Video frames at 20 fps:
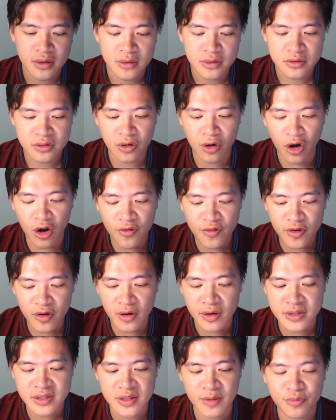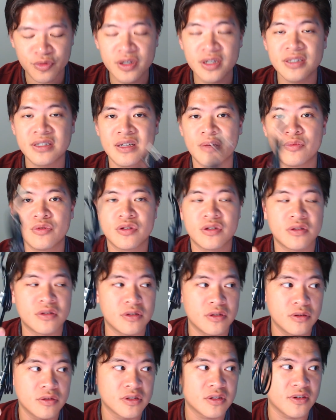So overall, it's a pretty simple to
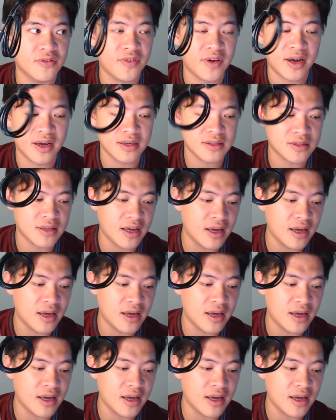use device,